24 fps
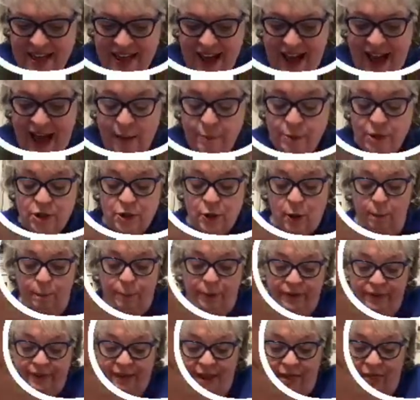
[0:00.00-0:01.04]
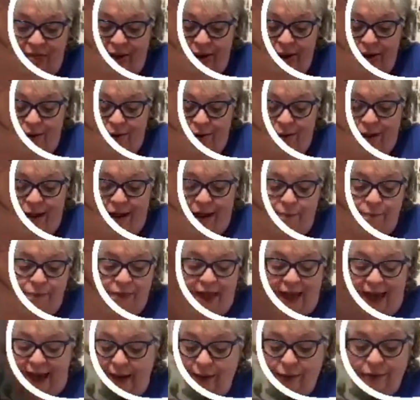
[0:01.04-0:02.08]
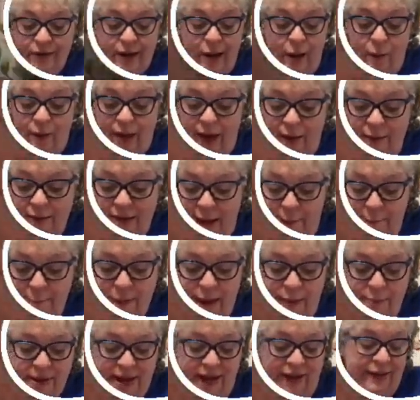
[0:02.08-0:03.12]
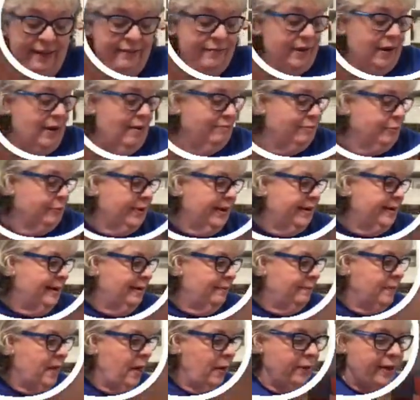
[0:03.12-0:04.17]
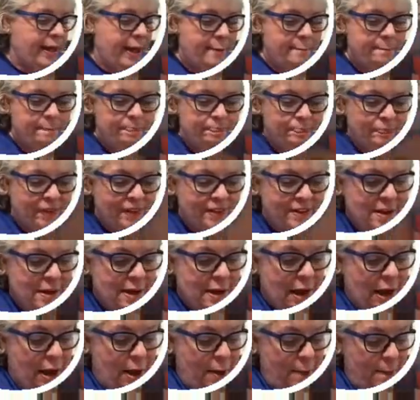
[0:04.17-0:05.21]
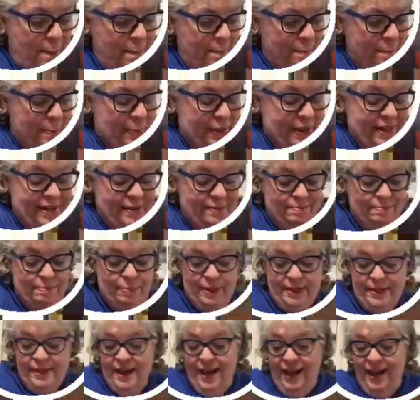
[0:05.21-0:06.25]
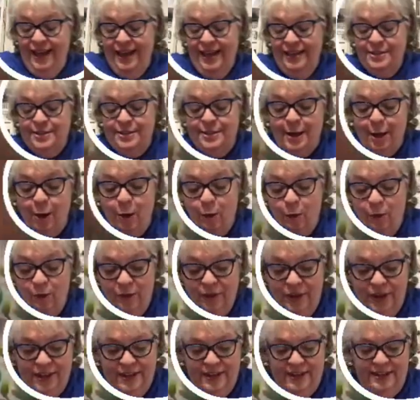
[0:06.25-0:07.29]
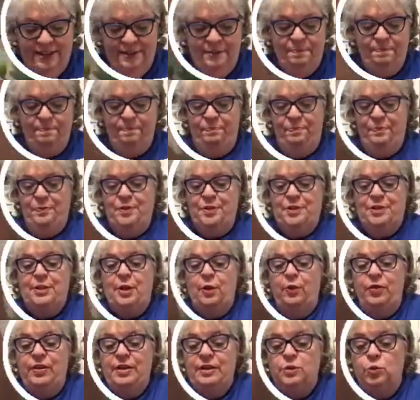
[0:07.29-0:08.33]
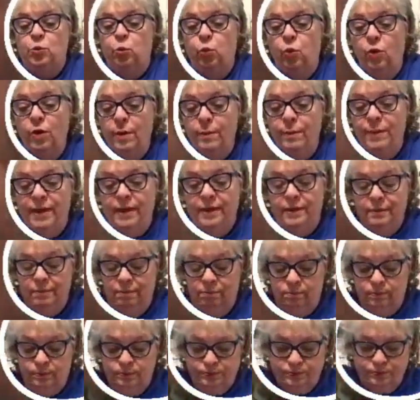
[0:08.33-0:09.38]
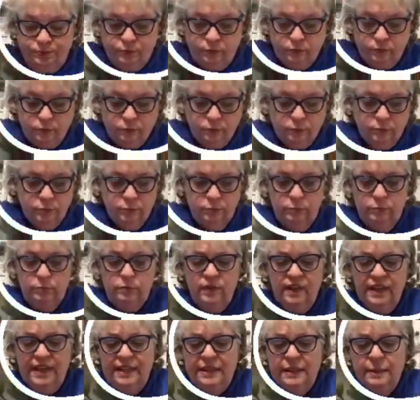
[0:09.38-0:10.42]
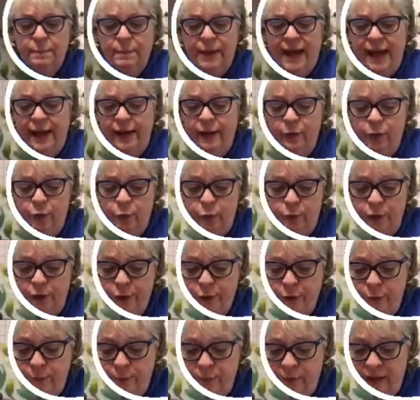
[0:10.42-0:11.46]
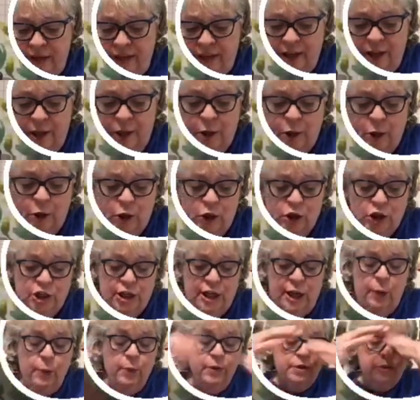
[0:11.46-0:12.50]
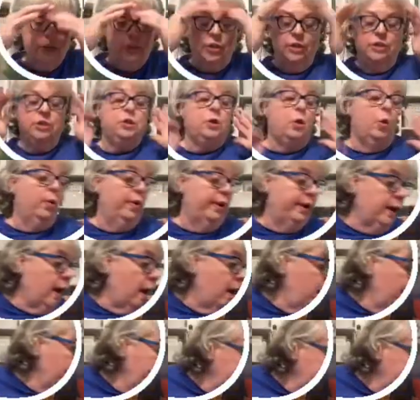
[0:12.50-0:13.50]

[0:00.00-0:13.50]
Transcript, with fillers: I'm just going to put that there. I don't know. Maybe I'll leave it off for right now. Okay. But yeah, so this woman in the back of the room, she was just going on